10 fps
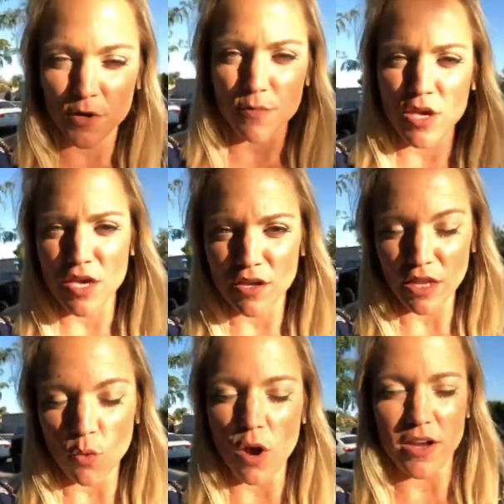I'm going to be
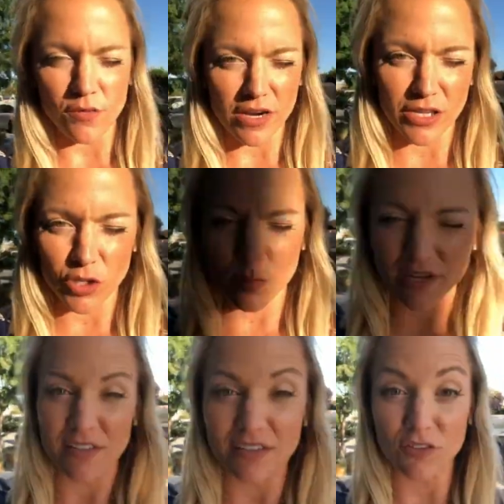like walking around a little
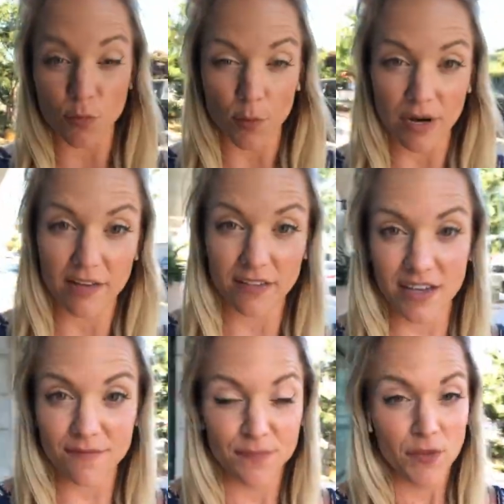bit because it's super bright
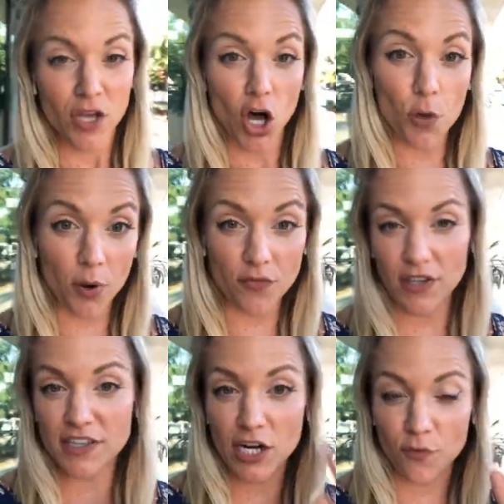outside. Oh,
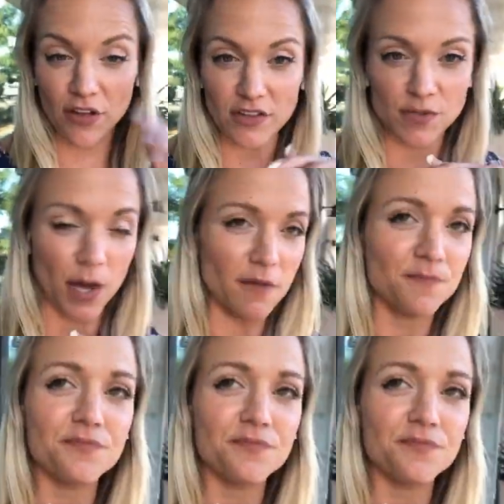perfect. There, found the spot.